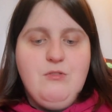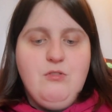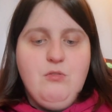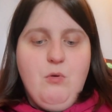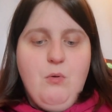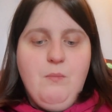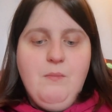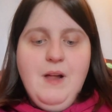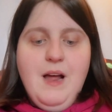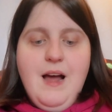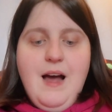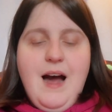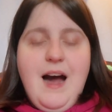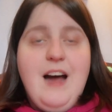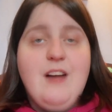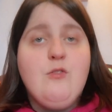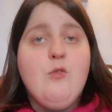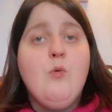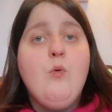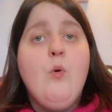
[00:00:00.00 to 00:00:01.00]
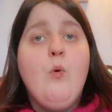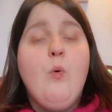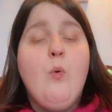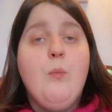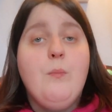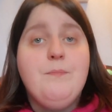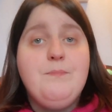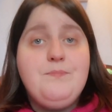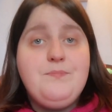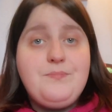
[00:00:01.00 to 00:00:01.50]
So I don't
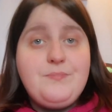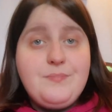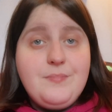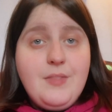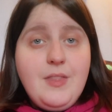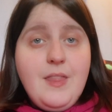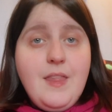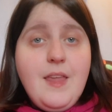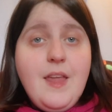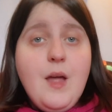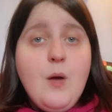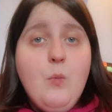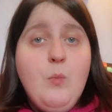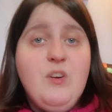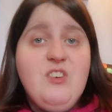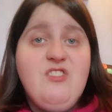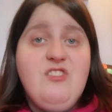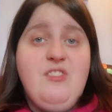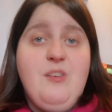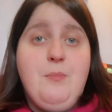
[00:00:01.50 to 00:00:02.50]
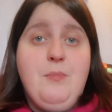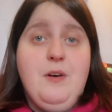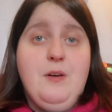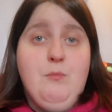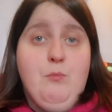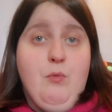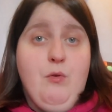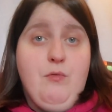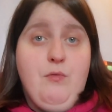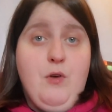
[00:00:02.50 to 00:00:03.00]
know which
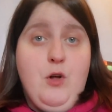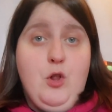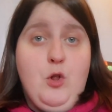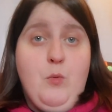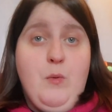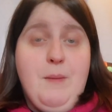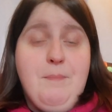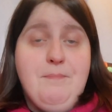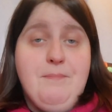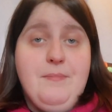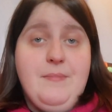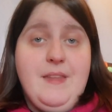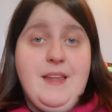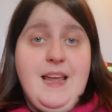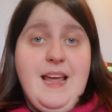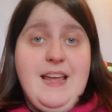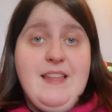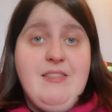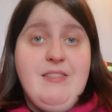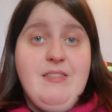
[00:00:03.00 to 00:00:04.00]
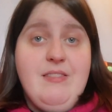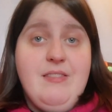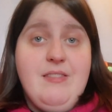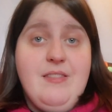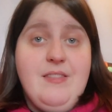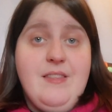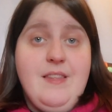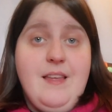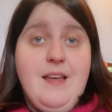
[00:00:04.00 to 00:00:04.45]
sibling we're following in